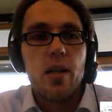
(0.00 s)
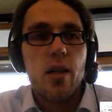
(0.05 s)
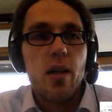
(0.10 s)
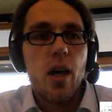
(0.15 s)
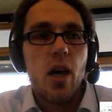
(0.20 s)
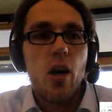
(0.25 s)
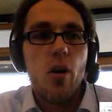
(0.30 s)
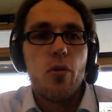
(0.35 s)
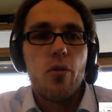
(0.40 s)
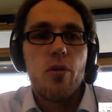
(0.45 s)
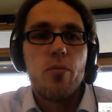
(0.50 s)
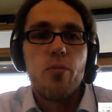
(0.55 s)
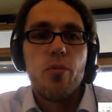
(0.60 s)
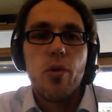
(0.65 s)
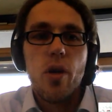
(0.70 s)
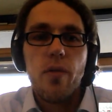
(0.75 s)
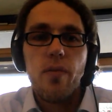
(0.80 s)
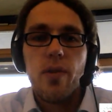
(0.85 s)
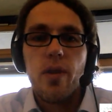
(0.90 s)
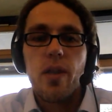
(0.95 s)
how
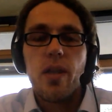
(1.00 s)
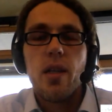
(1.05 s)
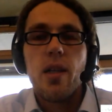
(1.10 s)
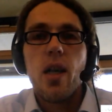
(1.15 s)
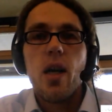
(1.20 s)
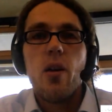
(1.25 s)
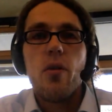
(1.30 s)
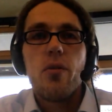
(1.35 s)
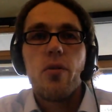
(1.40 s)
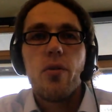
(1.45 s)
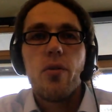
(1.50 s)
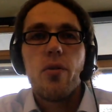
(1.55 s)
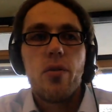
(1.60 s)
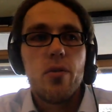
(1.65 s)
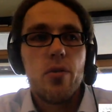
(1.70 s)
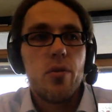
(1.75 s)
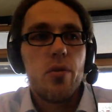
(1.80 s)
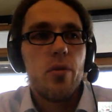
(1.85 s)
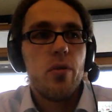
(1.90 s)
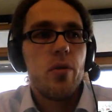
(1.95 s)
to profit and how
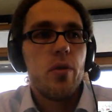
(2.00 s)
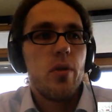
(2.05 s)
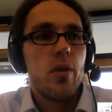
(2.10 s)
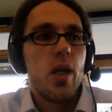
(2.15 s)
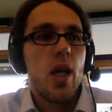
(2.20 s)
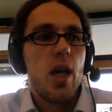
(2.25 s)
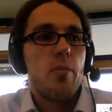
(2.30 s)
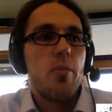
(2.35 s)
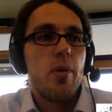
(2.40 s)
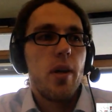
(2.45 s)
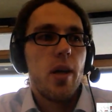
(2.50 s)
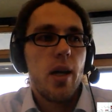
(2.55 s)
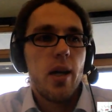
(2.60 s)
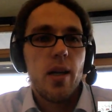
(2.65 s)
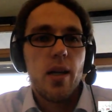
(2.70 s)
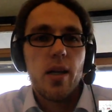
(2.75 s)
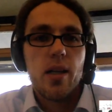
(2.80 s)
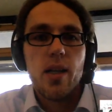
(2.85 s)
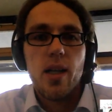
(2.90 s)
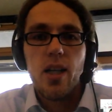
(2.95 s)
to
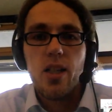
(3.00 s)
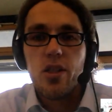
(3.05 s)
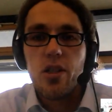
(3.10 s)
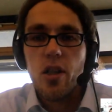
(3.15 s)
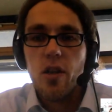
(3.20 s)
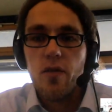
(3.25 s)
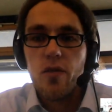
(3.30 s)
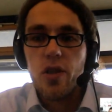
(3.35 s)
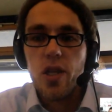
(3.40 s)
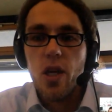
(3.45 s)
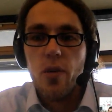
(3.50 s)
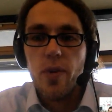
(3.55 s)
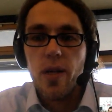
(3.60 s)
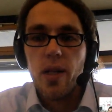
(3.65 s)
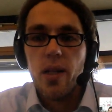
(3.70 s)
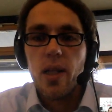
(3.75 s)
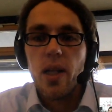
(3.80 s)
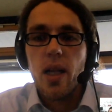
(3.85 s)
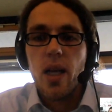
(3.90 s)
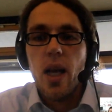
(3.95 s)
apply a culture of
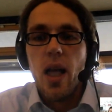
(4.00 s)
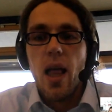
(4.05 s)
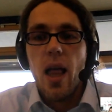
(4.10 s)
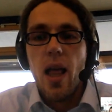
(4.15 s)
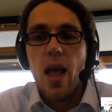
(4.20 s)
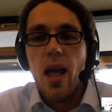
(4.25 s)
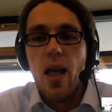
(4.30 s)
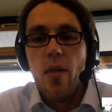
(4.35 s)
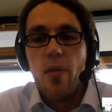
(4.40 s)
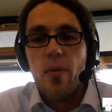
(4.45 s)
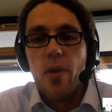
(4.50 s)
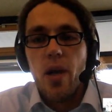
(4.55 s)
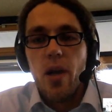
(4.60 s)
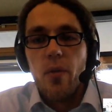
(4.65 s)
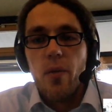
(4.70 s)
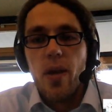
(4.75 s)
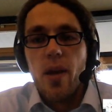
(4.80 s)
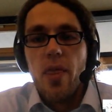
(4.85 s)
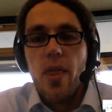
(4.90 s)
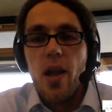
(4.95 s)
sharing. And
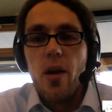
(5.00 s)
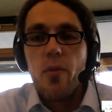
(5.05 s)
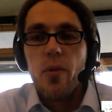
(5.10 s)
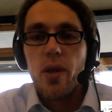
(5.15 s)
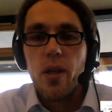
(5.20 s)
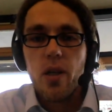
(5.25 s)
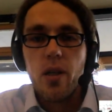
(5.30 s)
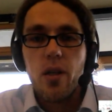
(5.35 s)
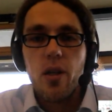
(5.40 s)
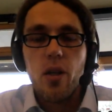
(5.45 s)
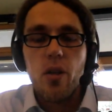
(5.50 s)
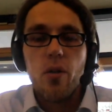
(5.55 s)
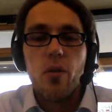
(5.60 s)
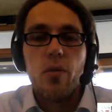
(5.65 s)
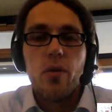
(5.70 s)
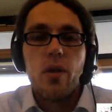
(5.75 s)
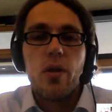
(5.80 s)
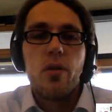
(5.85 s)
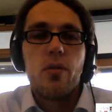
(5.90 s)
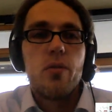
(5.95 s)
when they will
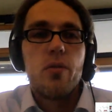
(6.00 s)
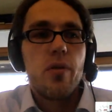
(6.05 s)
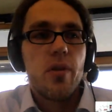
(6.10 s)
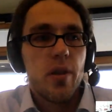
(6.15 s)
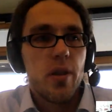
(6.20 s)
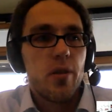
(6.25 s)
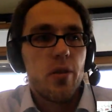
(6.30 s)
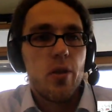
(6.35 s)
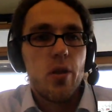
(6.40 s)
go to the